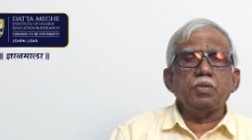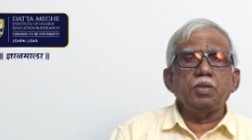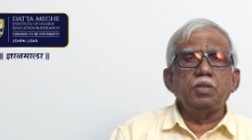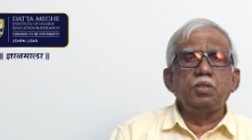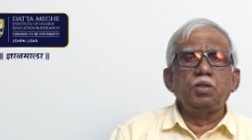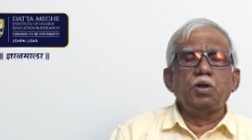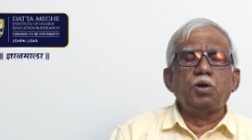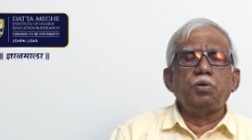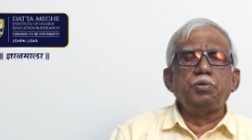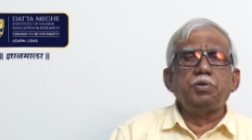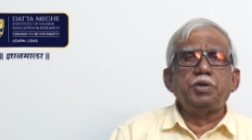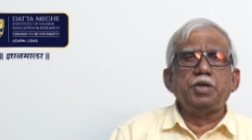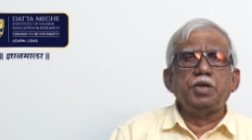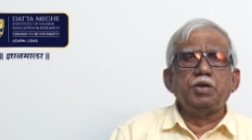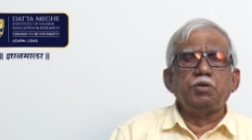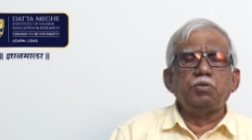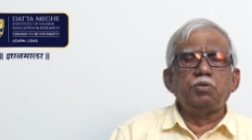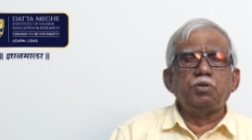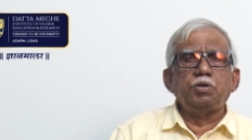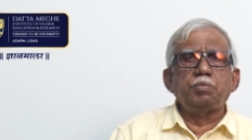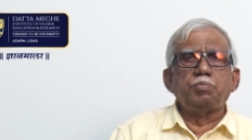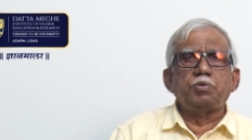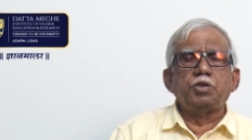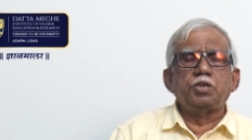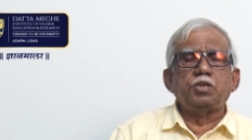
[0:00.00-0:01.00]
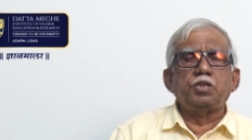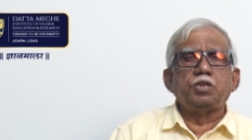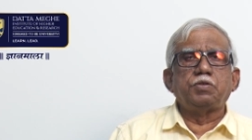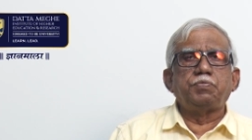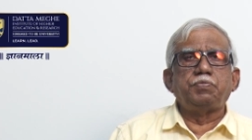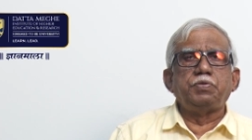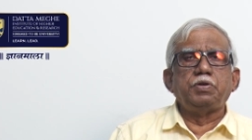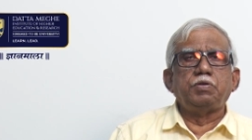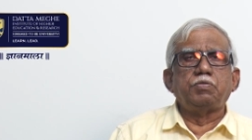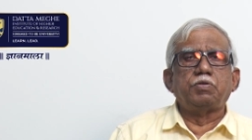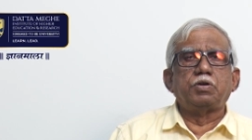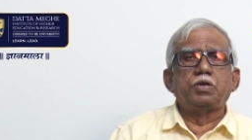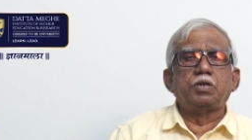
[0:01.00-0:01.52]
Now dengue hemorrhagic
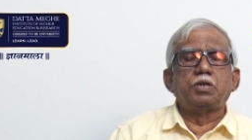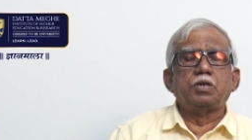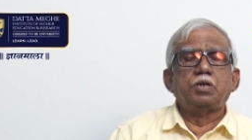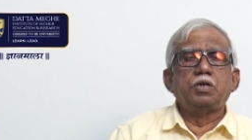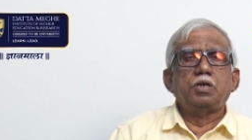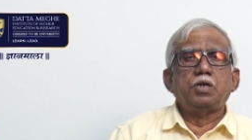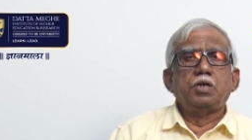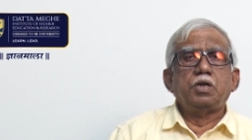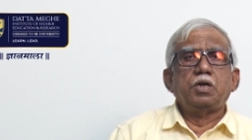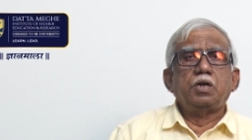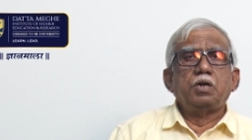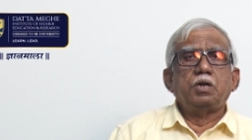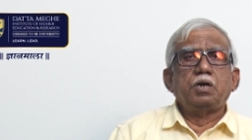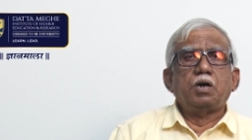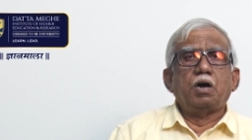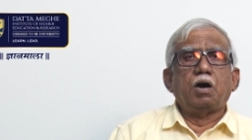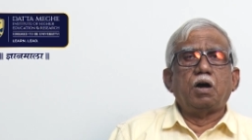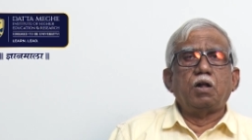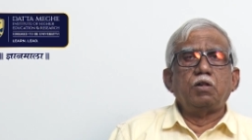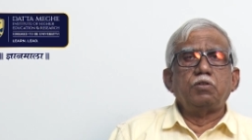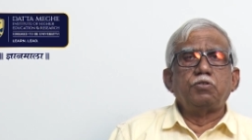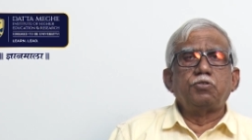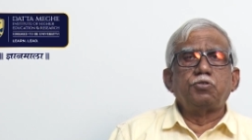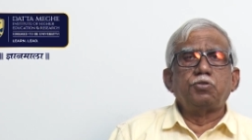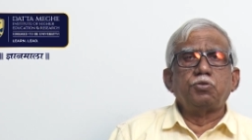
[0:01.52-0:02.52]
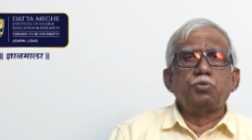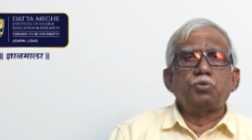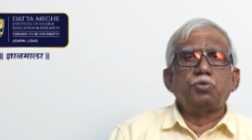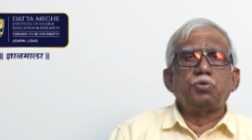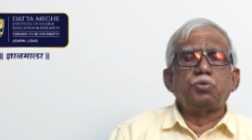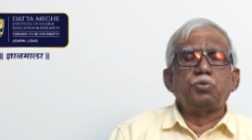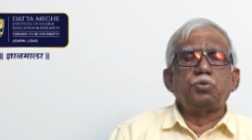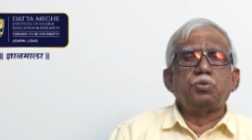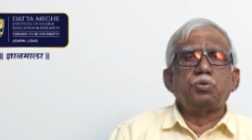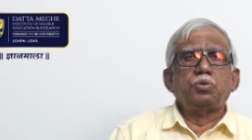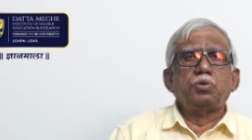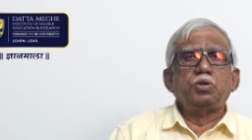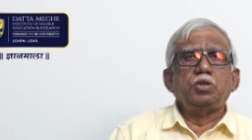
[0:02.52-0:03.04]
fever
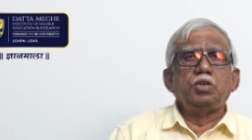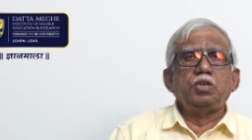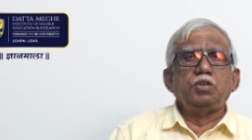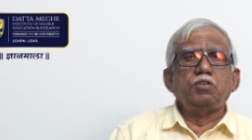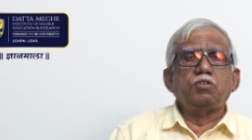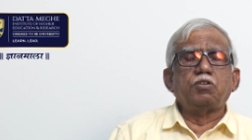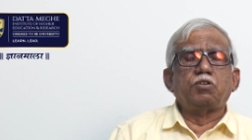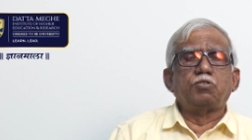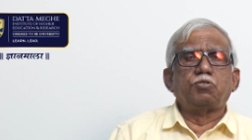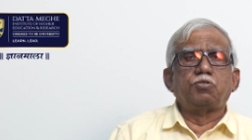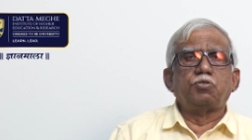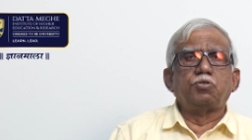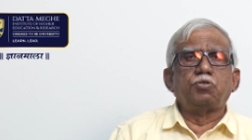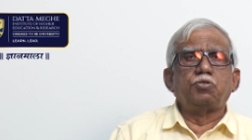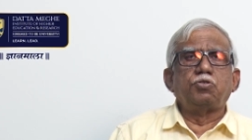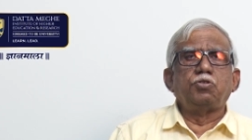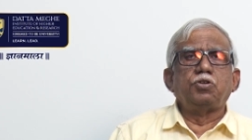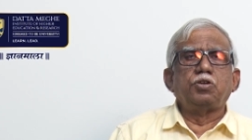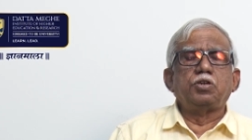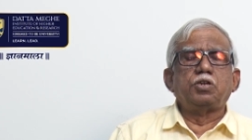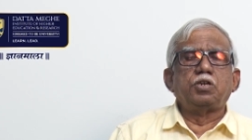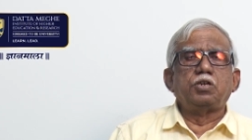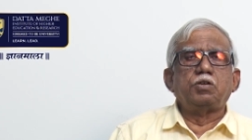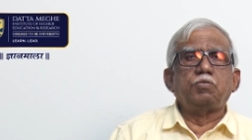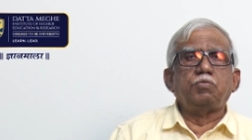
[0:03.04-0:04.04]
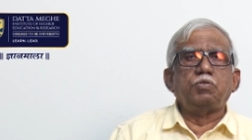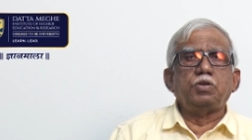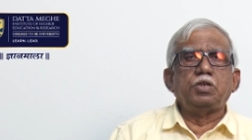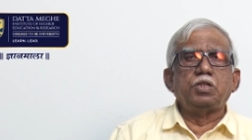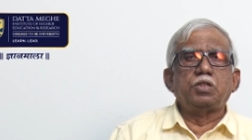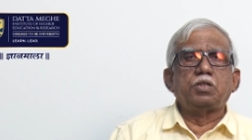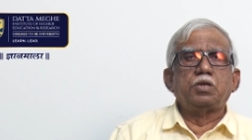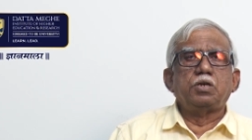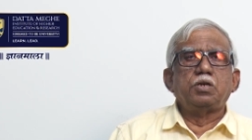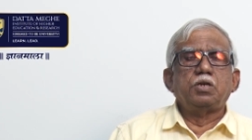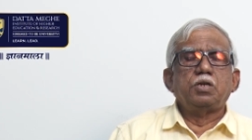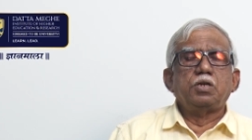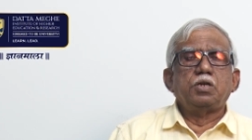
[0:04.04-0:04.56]
also is associated
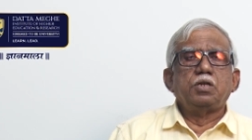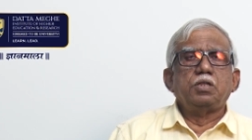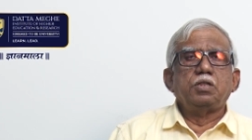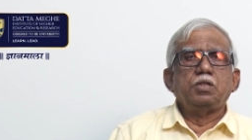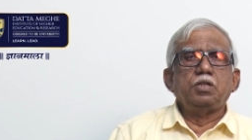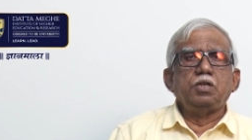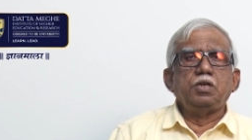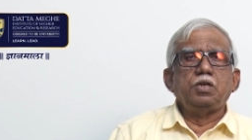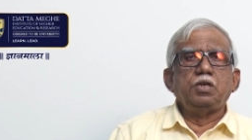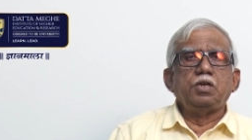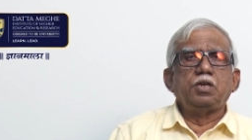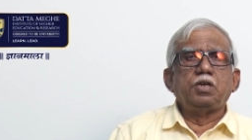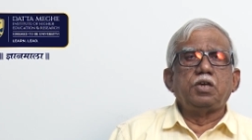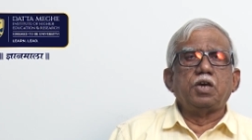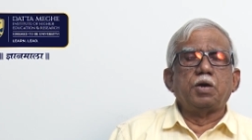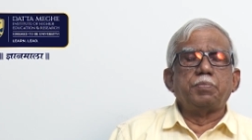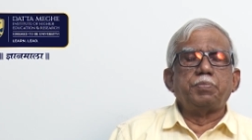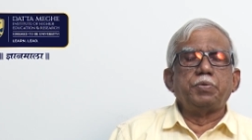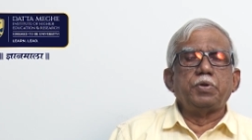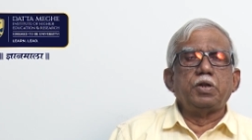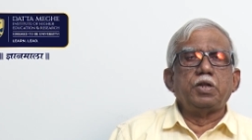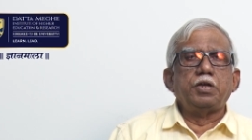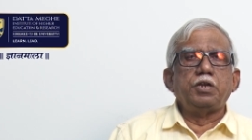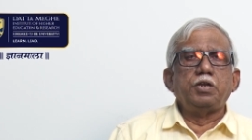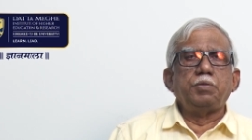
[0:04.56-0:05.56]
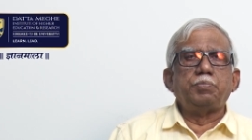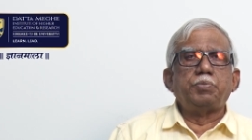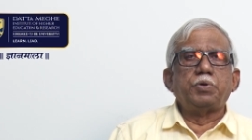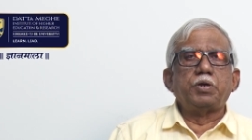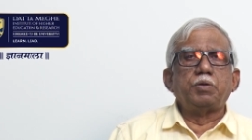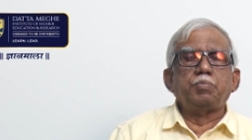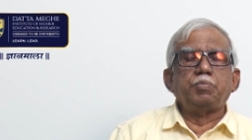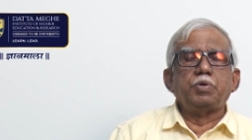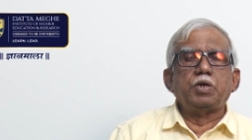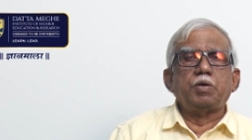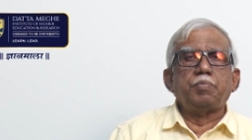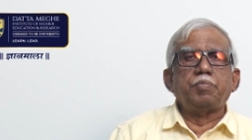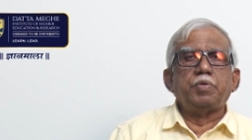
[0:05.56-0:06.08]
with the capillary
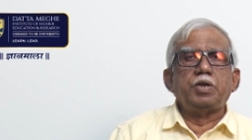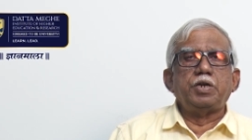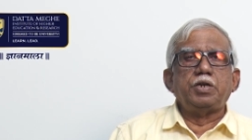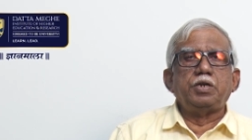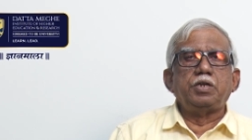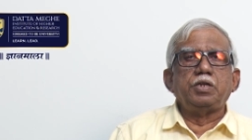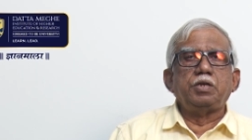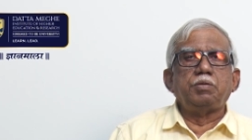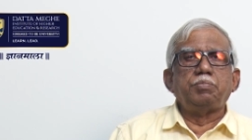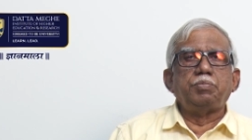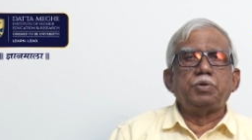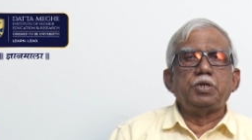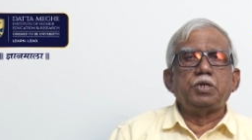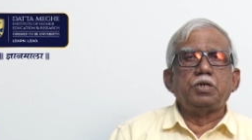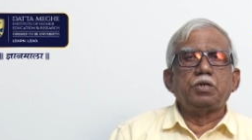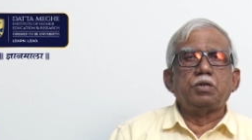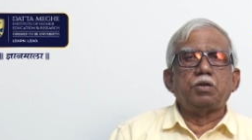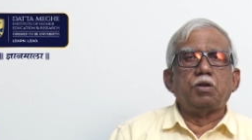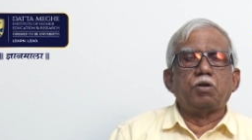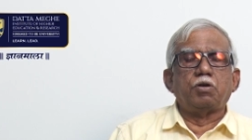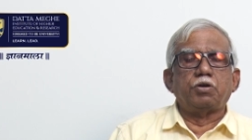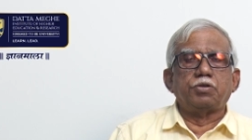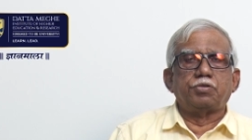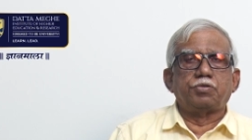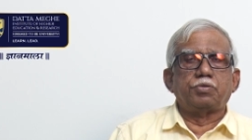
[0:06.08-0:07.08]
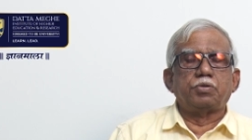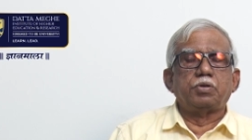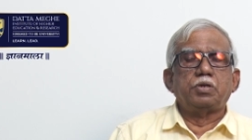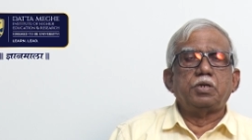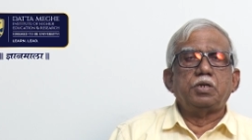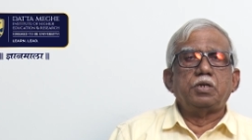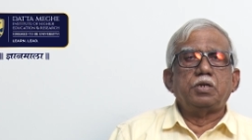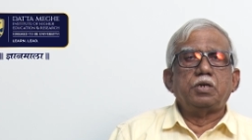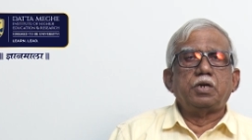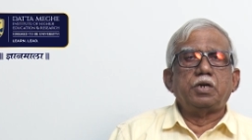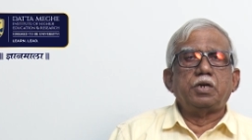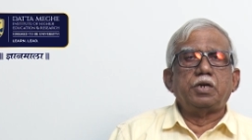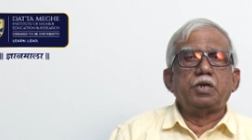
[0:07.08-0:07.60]
permeability being lost,
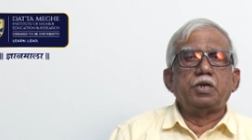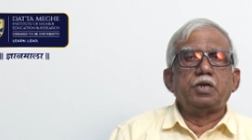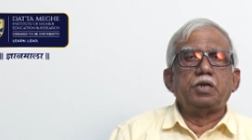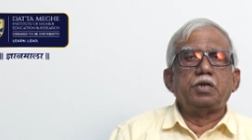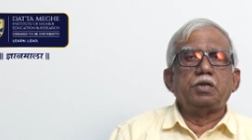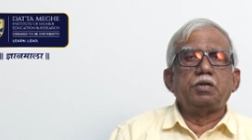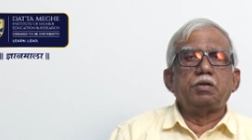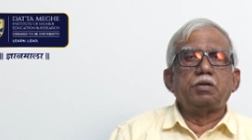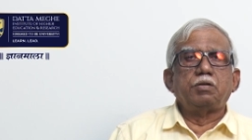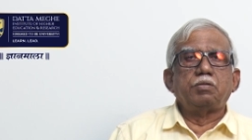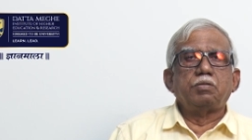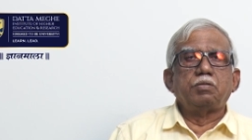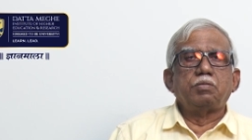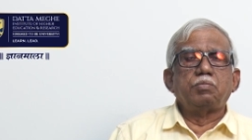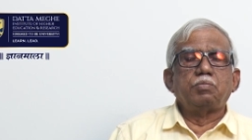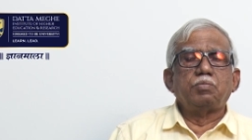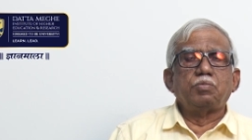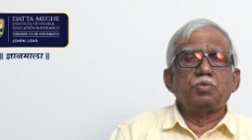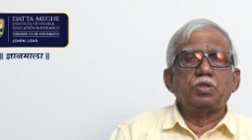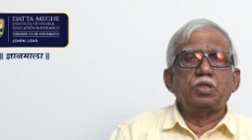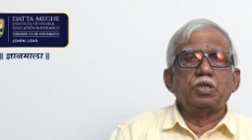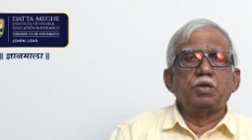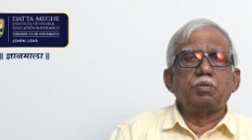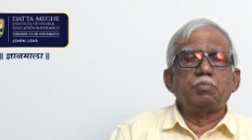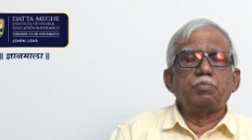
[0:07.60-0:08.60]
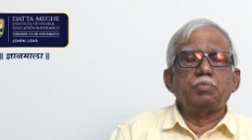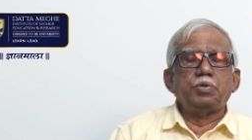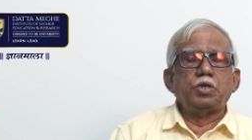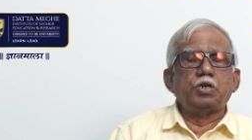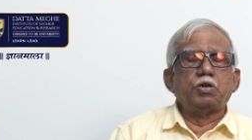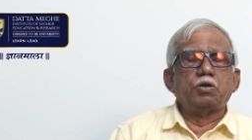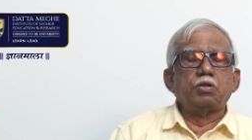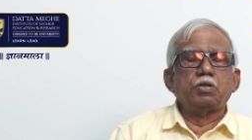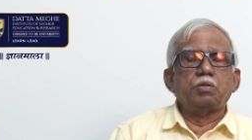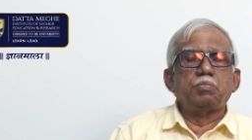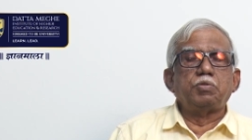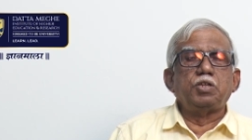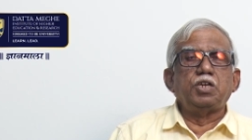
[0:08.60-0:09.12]
and
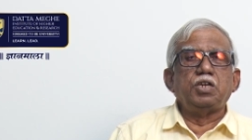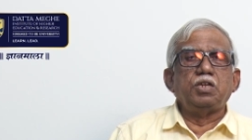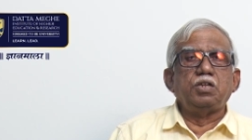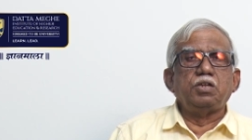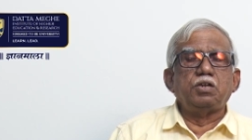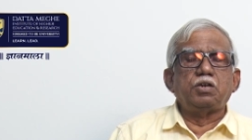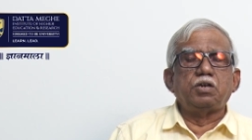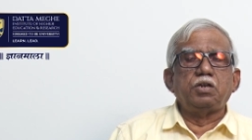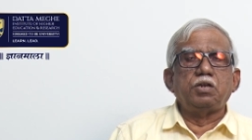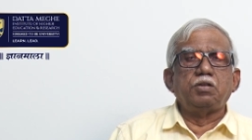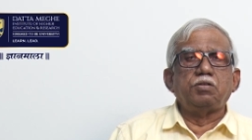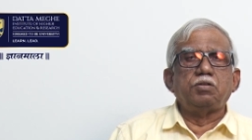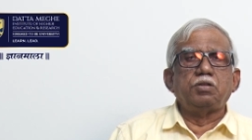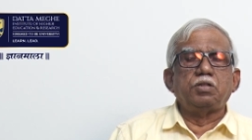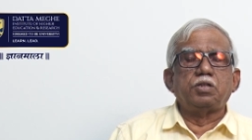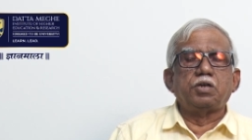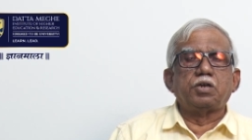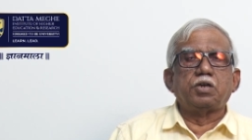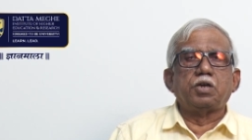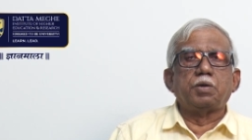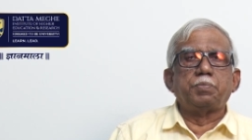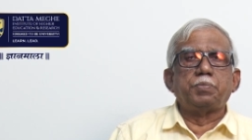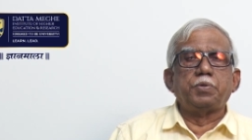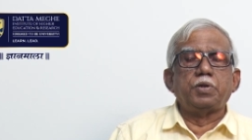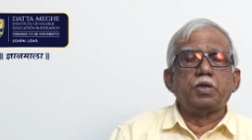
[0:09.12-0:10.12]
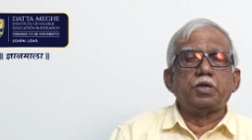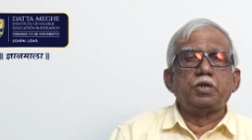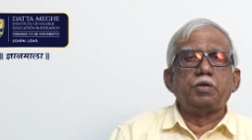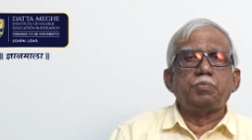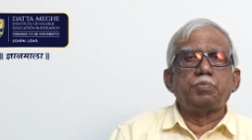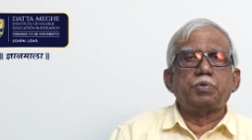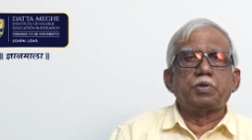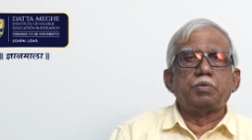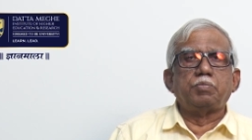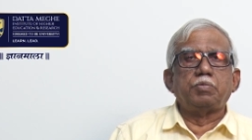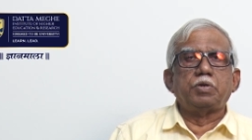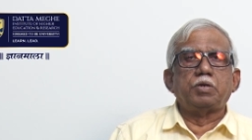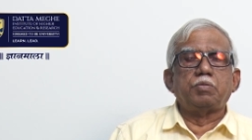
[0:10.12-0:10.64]
because of the increase in the capillary
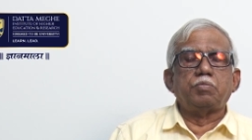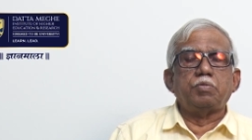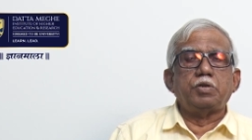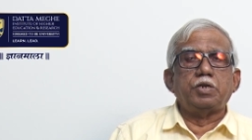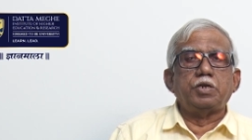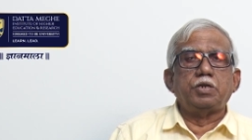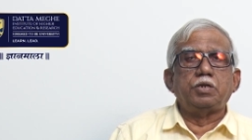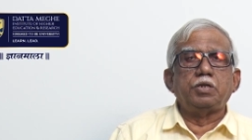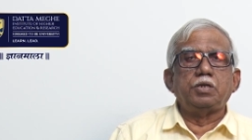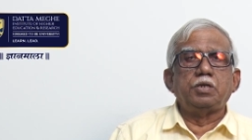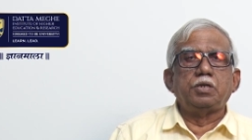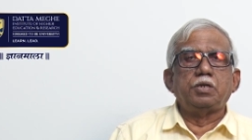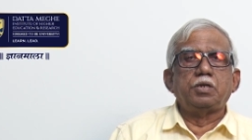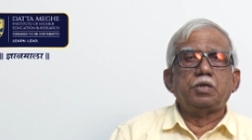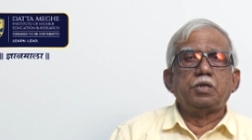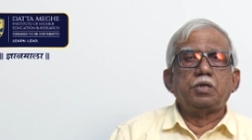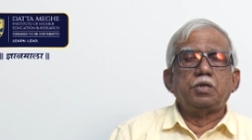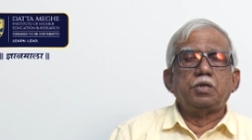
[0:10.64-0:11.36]
permeability,